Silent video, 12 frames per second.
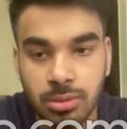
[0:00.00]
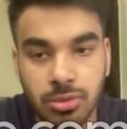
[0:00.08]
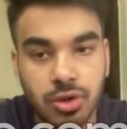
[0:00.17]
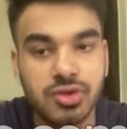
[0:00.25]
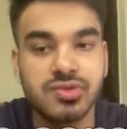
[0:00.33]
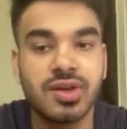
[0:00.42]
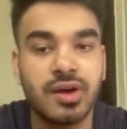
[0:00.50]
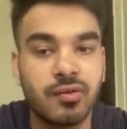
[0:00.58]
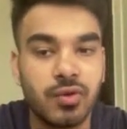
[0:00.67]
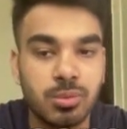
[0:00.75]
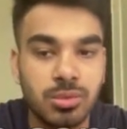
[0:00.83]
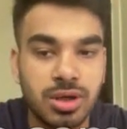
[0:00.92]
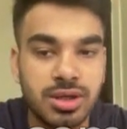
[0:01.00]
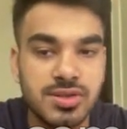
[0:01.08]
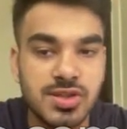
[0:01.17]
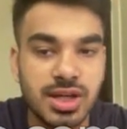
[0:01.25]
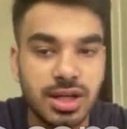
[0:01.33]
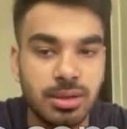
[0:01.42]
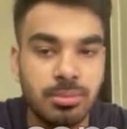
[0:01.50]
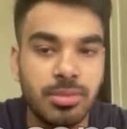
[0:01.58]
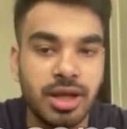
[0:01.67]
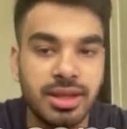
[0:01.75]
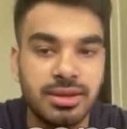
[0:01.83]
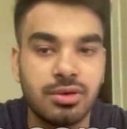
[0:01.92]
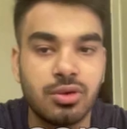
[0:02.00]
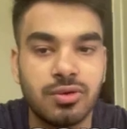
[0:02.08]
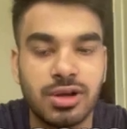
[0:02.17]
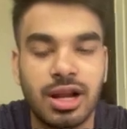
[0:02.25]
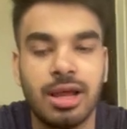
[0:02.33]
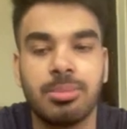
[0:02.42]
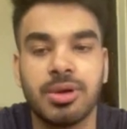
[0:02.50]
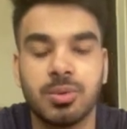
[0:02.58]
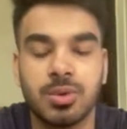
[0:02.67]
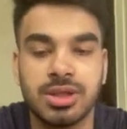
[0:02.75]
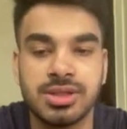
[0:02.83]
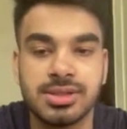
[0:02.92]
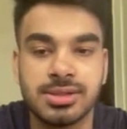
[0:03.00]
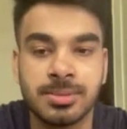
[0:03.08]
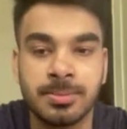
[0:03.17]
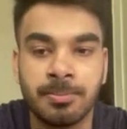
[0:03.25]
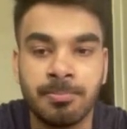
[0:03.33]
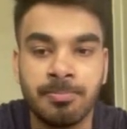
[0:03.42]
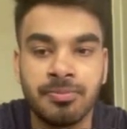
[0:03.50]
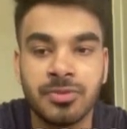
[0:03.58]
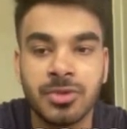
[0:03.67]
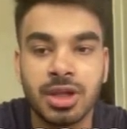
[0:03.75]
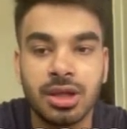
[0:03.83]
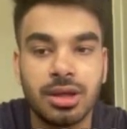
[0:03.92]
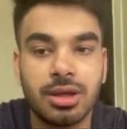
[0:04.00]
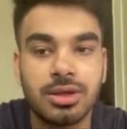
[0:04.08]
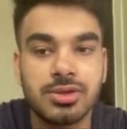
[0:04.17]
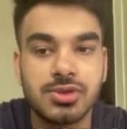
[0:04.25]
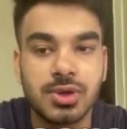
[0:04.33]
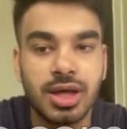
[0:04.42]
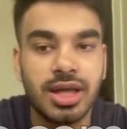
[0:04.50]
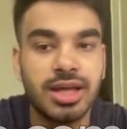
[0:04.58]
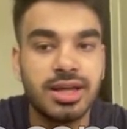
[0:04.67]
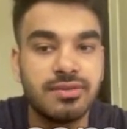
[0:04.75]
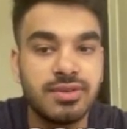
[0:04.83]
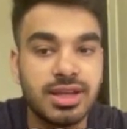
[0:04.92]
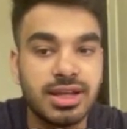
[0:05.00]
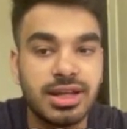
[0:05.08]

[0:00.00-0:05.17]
because we have to merge and combine the overlapping ones. So here we will